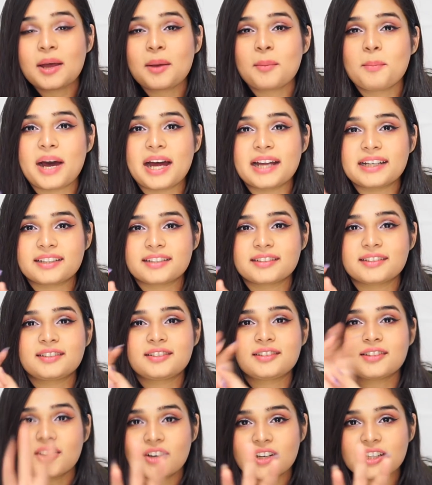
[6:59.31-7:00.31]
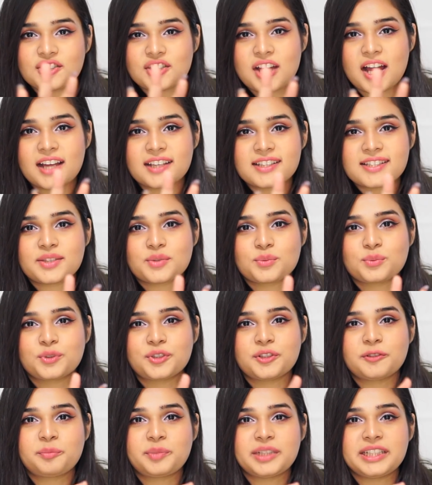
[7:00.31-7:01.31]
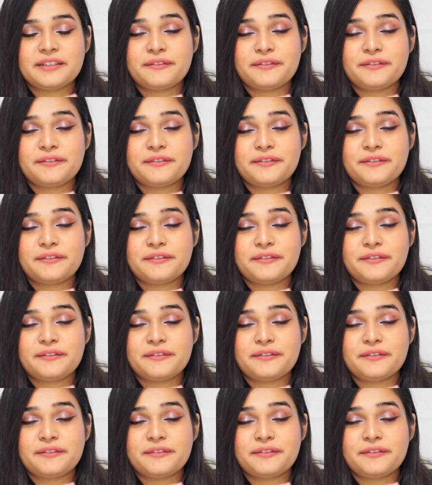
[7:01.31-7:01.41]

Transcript: but the third chance would be